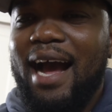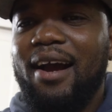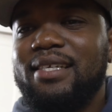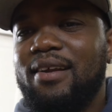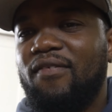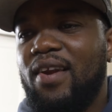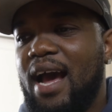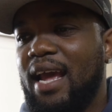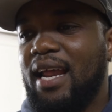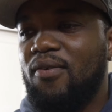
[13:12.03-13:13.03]
I usually
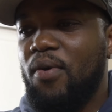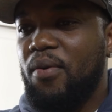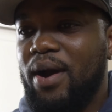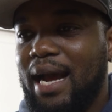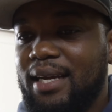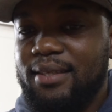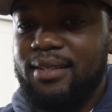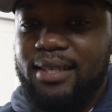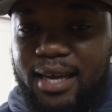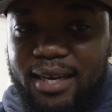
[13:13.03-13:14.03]
fly in a way where I could
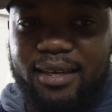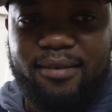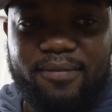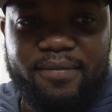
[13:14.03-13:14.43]
see it,